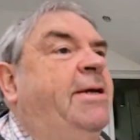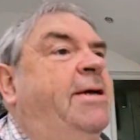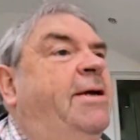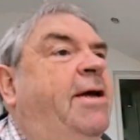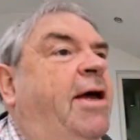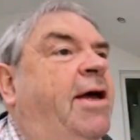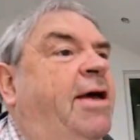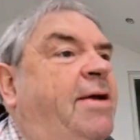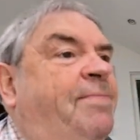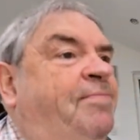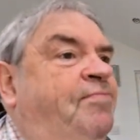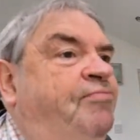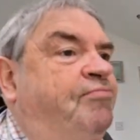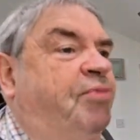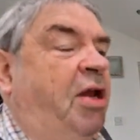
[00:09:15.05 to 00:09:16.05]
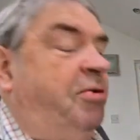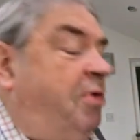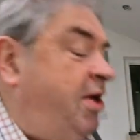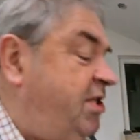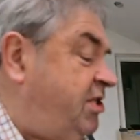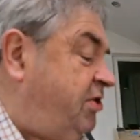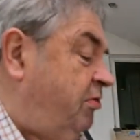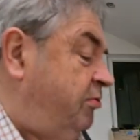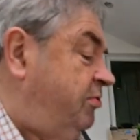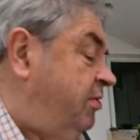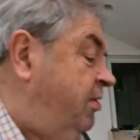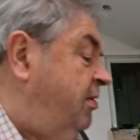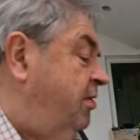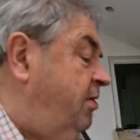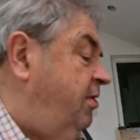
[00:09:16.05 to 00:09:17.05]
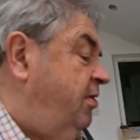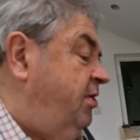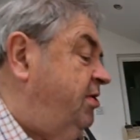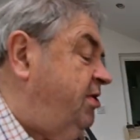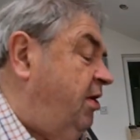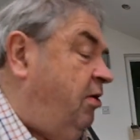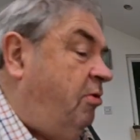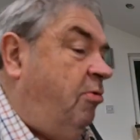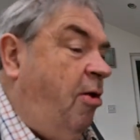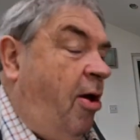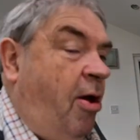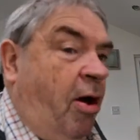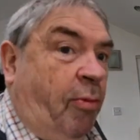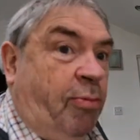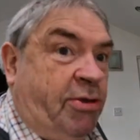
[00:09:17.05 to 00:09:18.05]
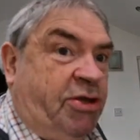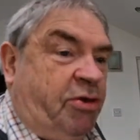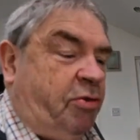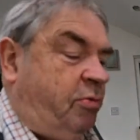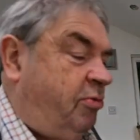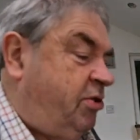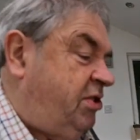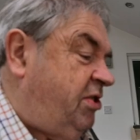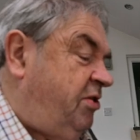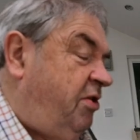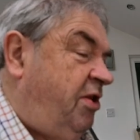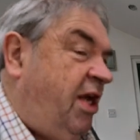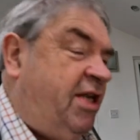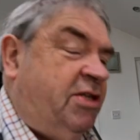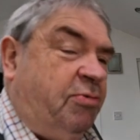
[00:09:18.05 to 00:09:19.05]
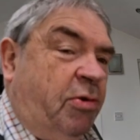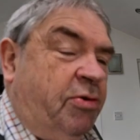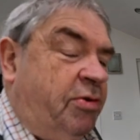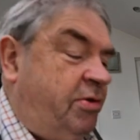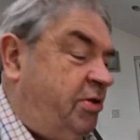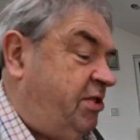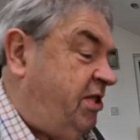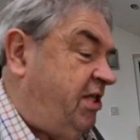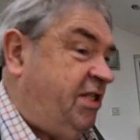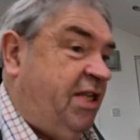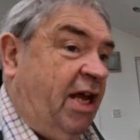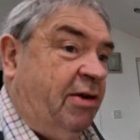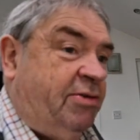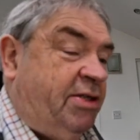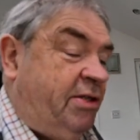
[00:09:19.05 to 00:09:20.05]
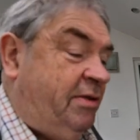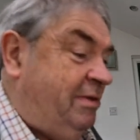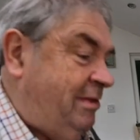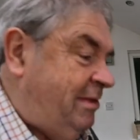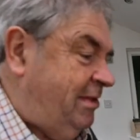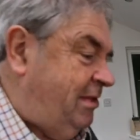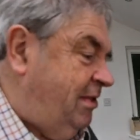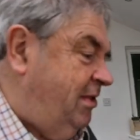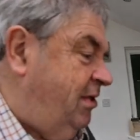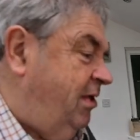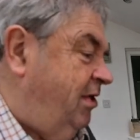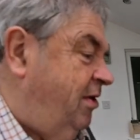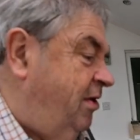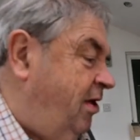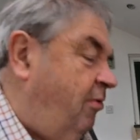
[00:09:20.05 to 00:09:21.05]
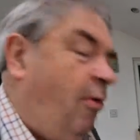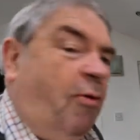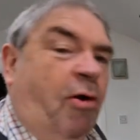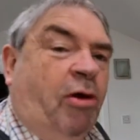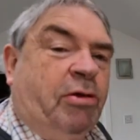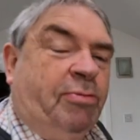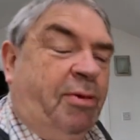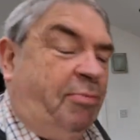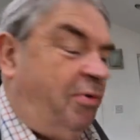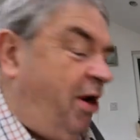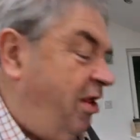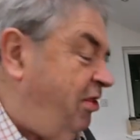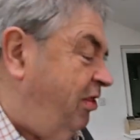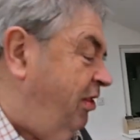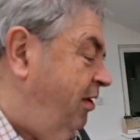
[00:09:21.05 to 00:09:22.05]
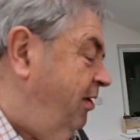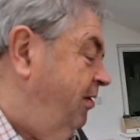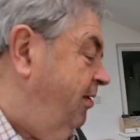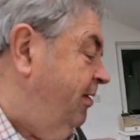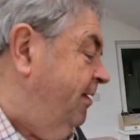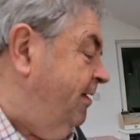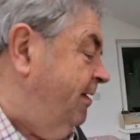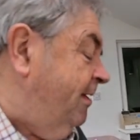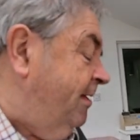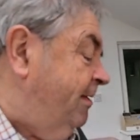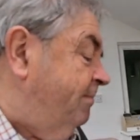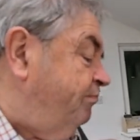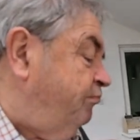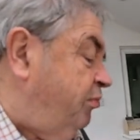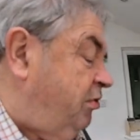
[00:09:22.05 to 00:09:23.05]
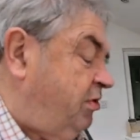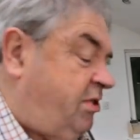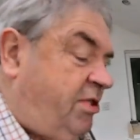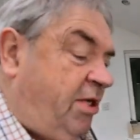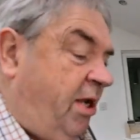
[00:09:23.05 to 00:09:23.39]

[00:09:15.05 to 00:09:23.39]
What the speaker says: But anyway, it's done. So onwards and upwards to the next one, 6,000. I won't hold my breath. But